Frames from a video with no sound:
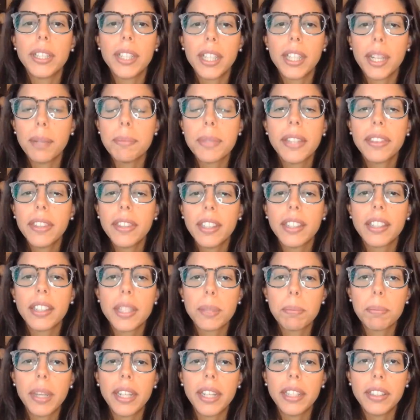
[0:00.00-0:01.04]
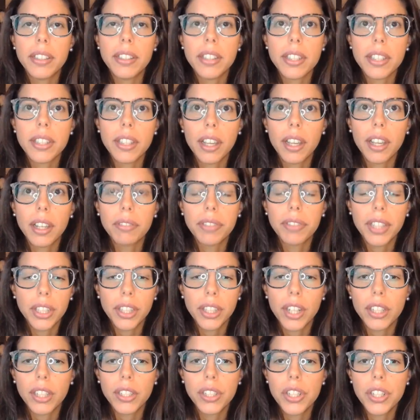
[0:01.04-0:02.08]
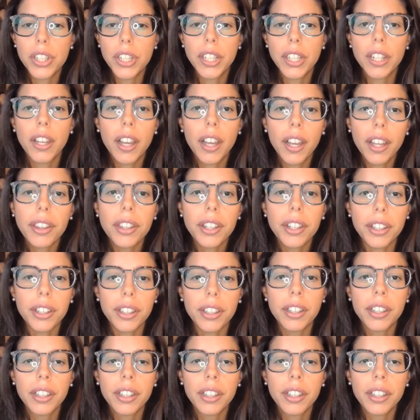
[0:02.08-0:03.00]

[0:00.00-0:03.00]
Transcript: comes at the expense of acknowledging other